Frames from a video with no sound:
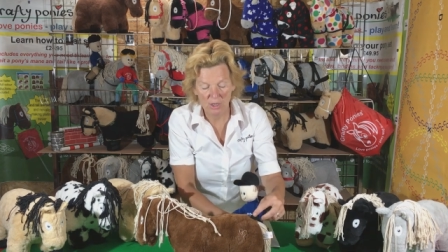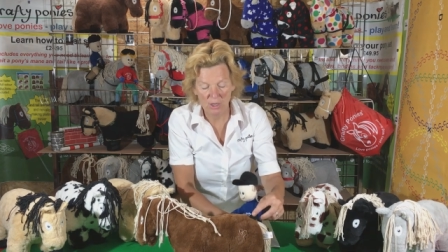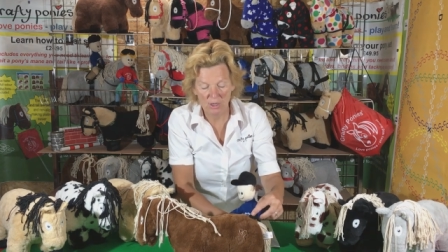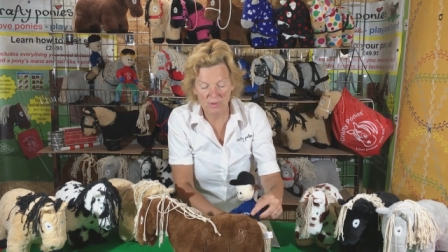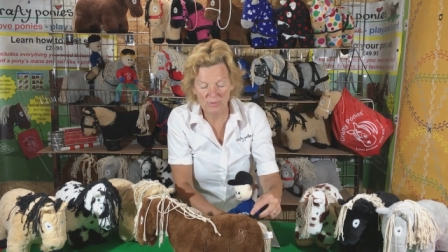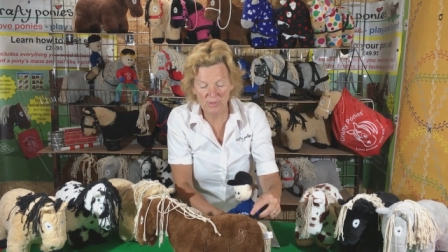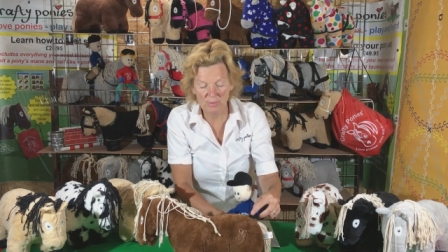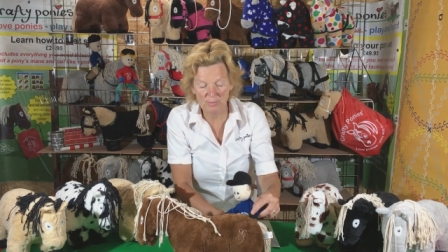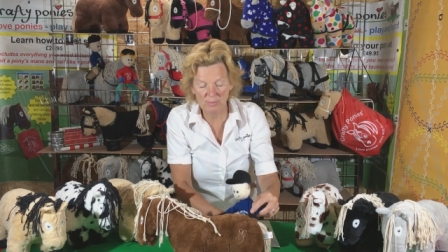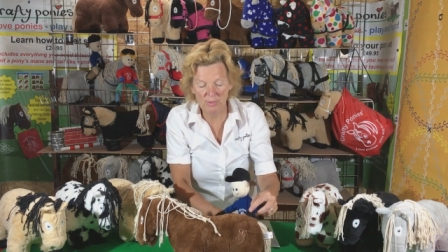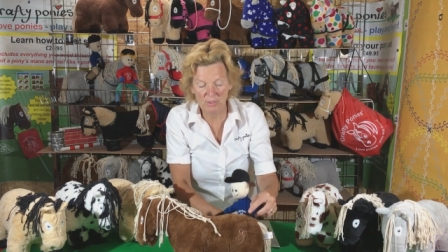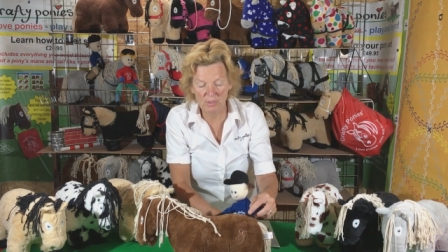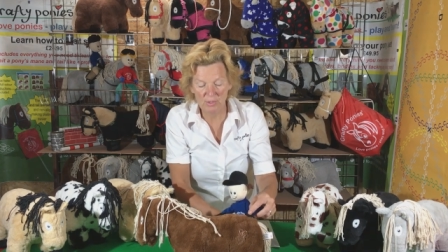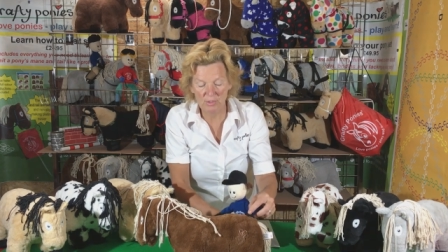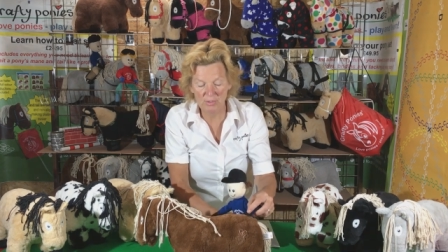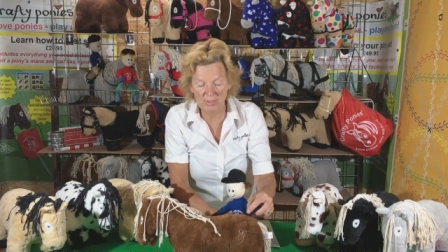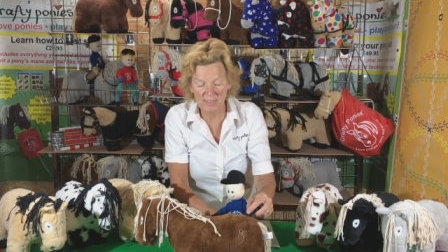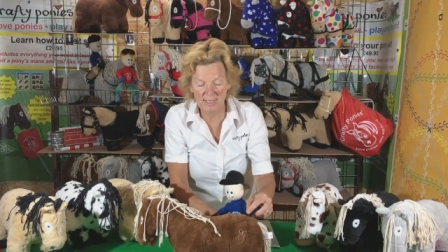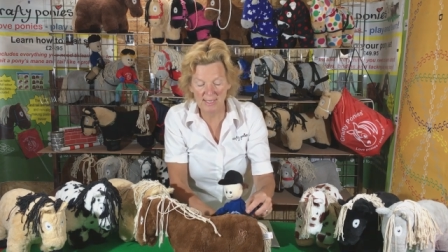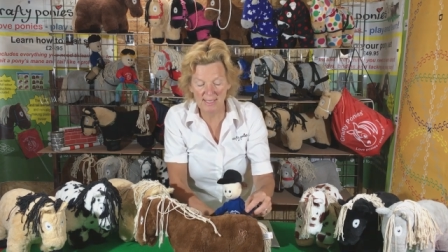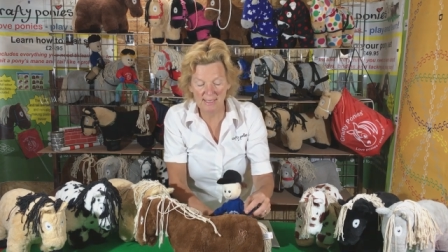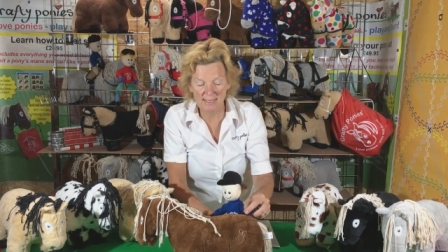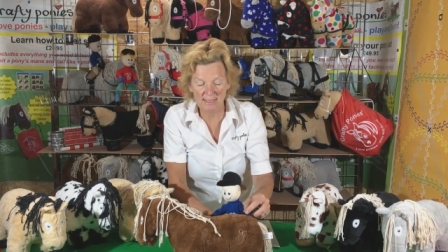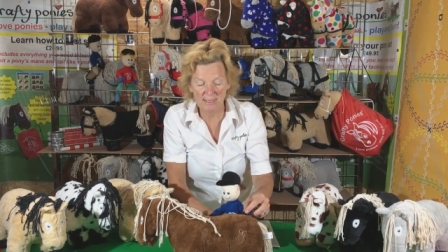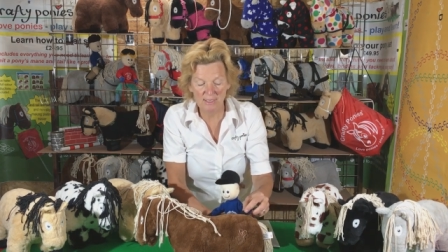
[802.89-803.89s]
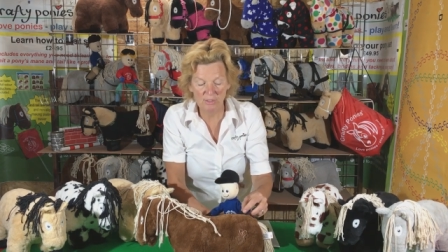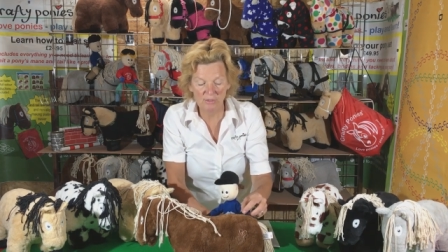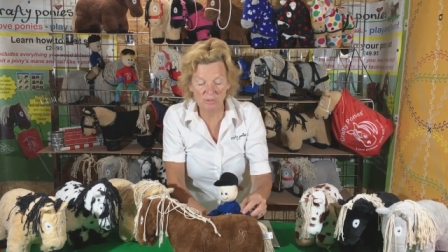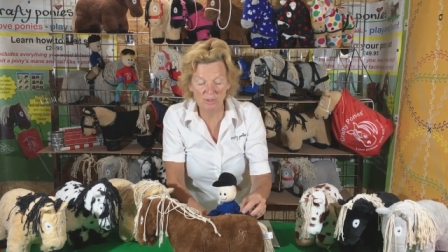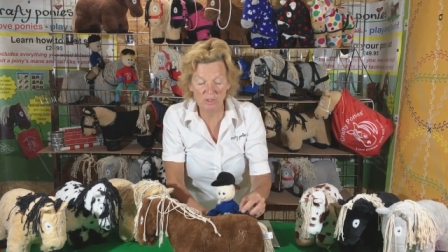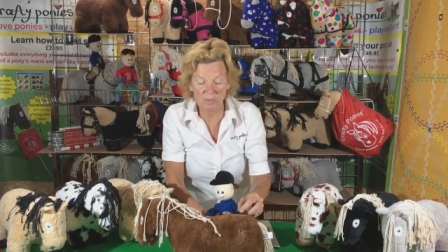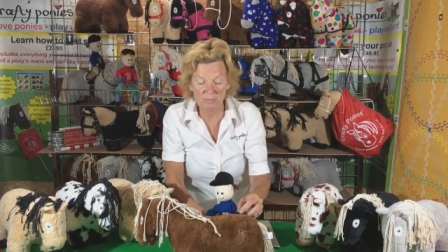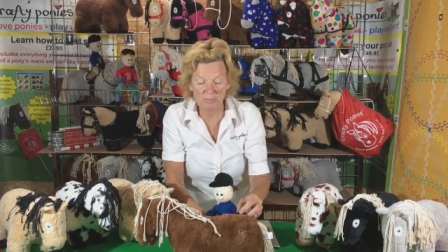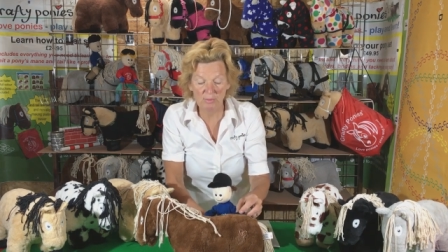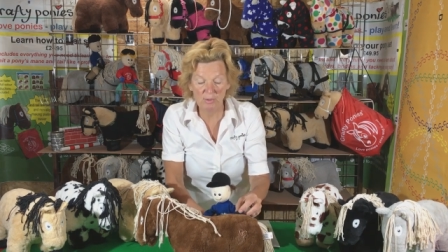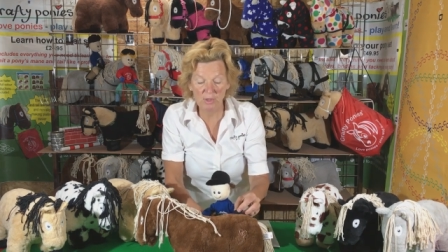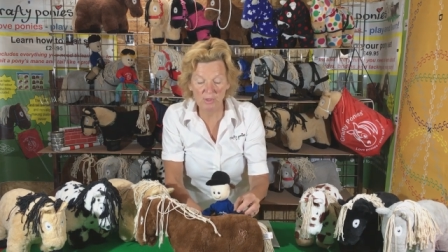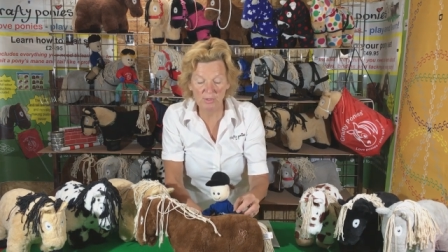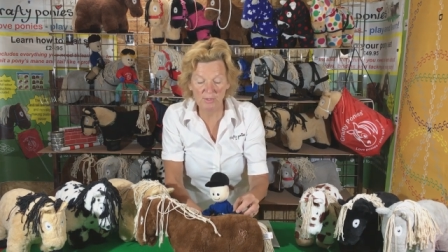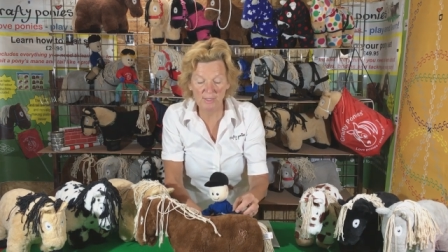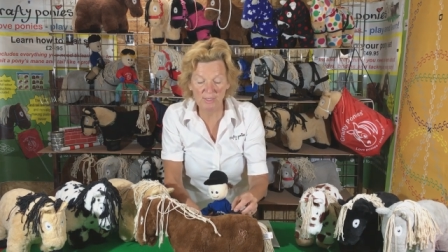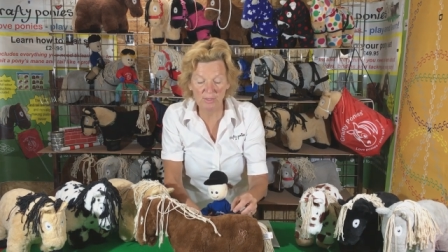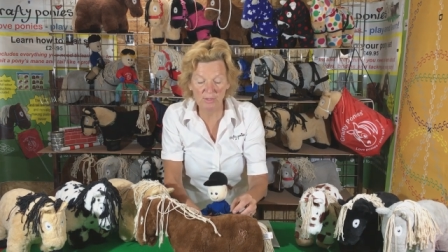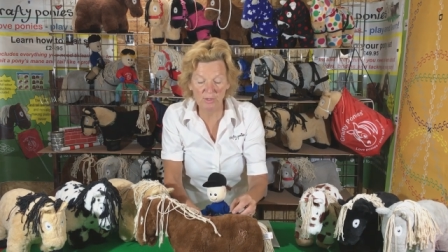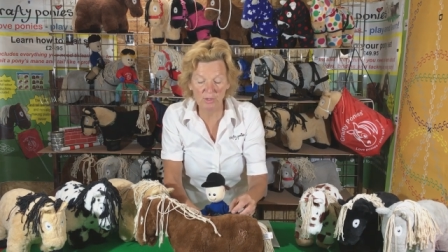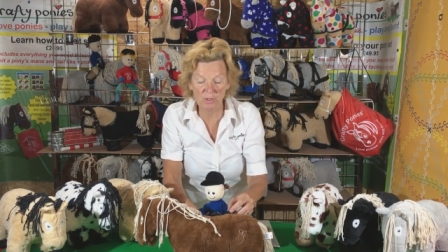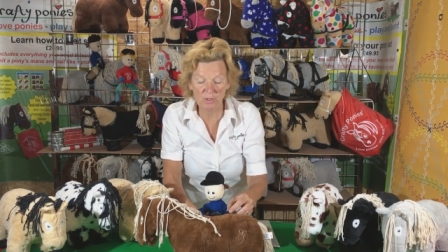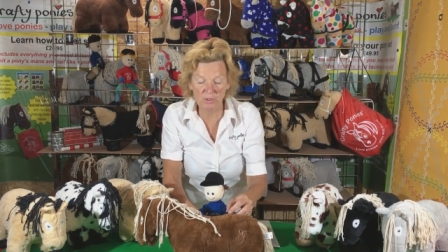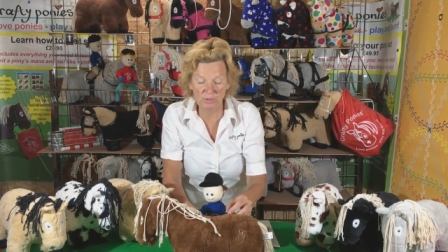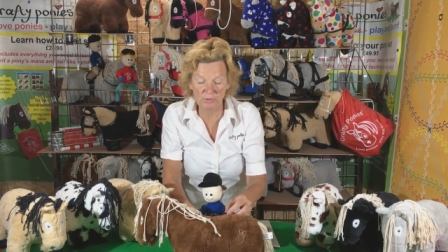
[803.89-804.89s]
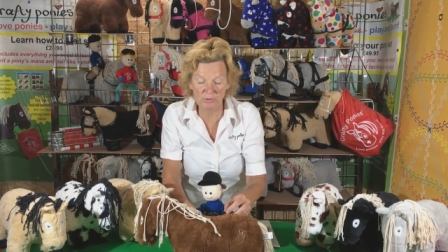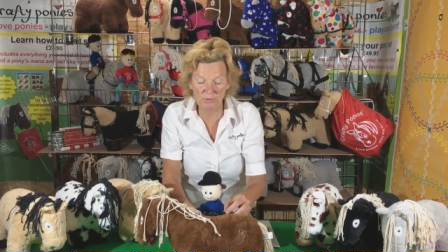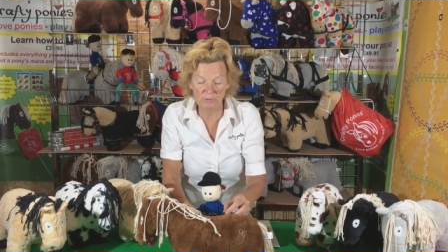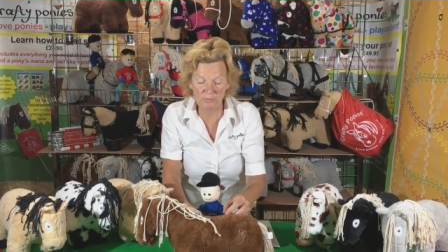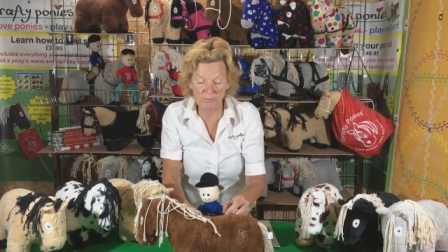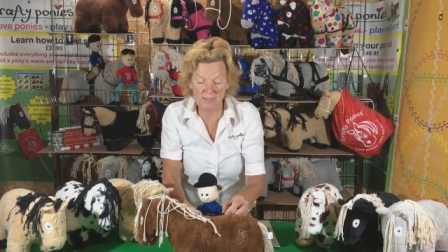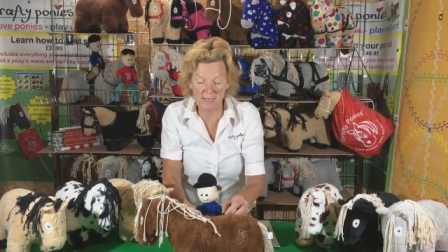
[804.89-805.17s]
on the pony so the pony knows